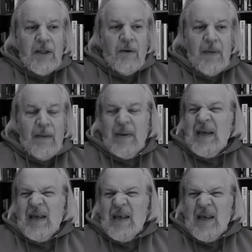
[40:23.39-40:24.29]
there may
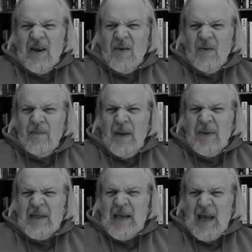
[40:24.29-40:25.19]
be,
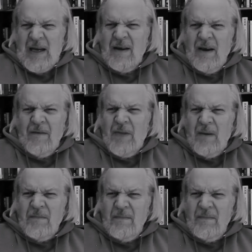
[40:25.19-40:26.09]
maybe 10 of
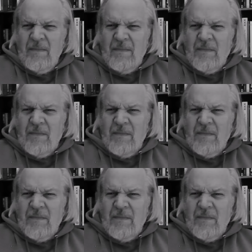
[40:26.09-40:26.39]
them,